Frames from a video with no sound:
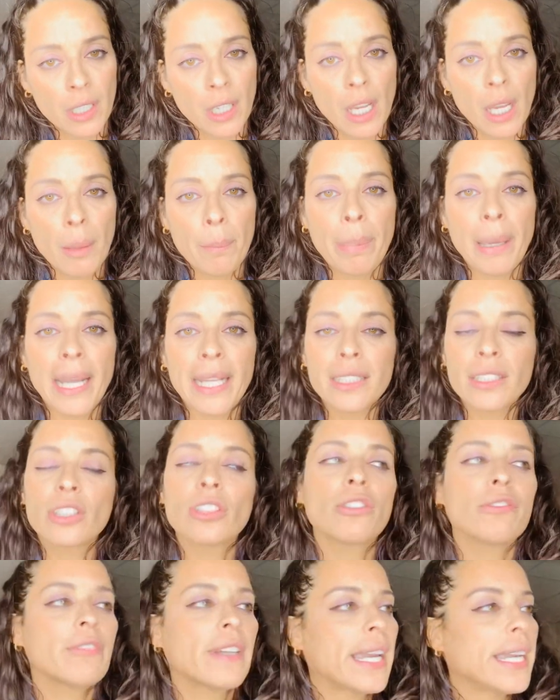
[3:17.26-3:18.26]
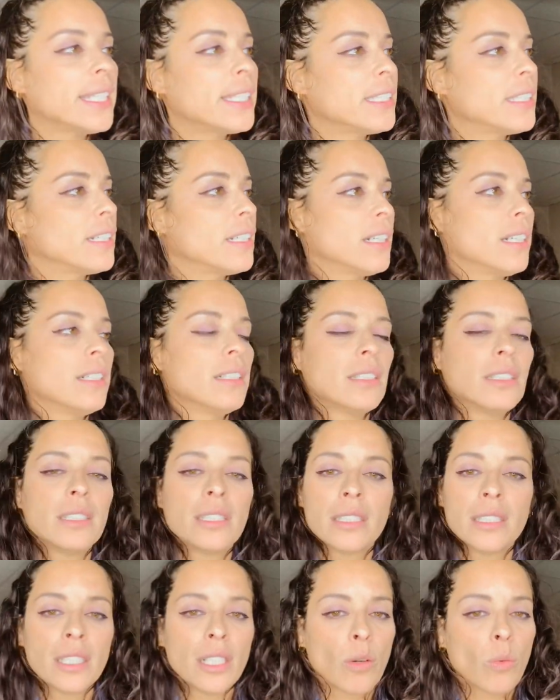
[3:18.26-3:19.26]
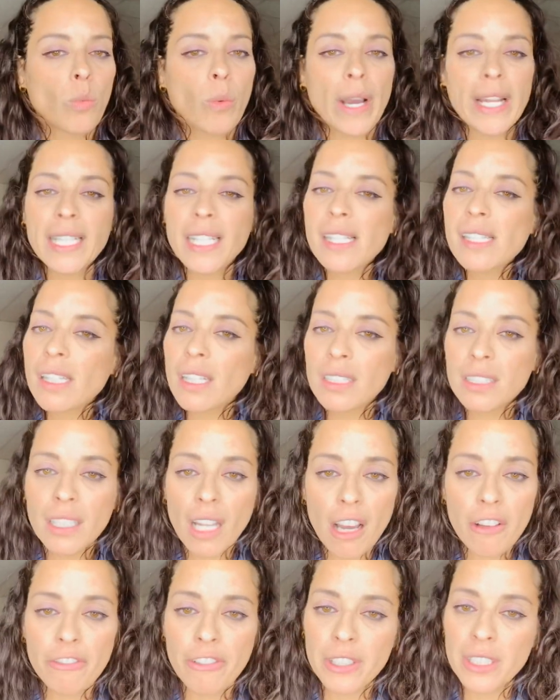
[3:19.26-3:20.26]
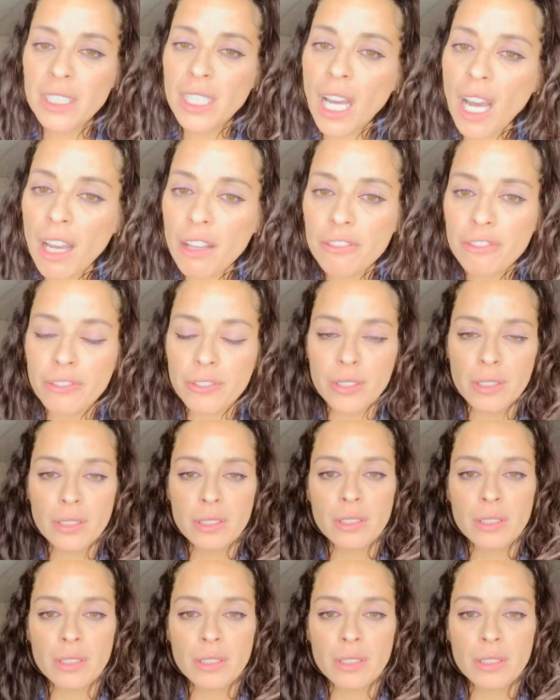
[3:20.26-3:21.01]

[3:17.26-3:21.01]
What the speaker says: Pennsylvania, when is enough enough?